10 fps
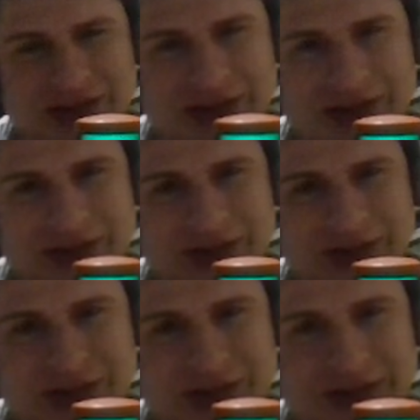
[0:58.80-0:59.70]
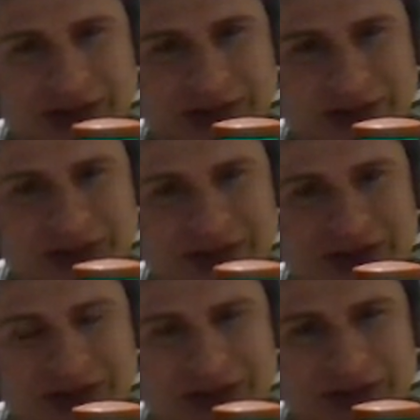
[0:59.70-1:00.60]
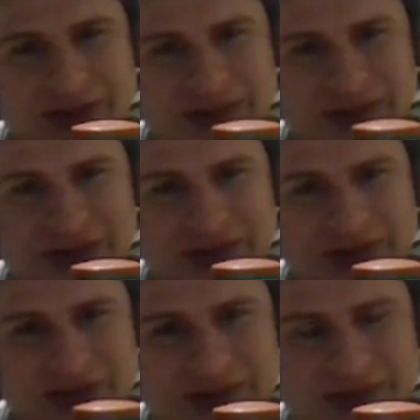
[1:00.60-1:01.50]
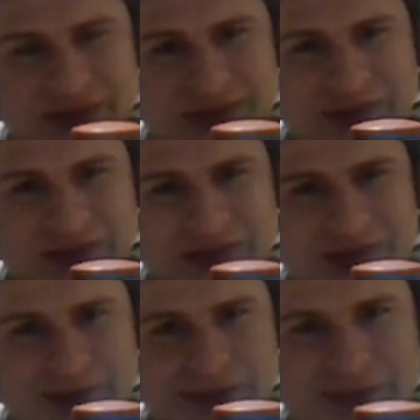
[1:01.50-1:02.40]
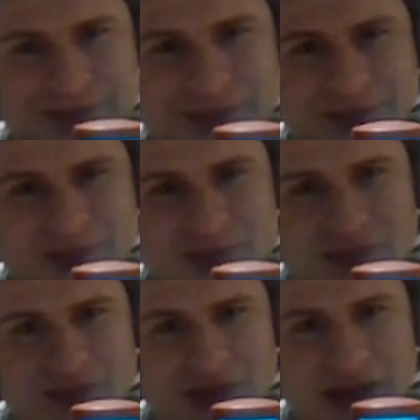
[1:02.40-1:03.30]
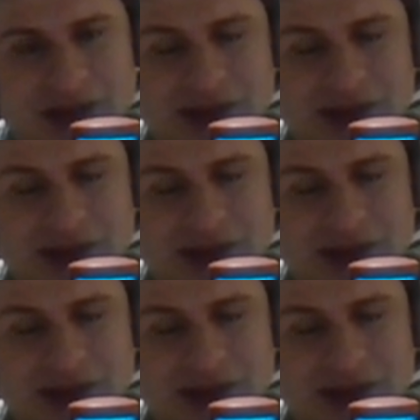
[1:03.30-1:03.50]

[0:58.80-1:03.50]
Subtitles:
(not speaking)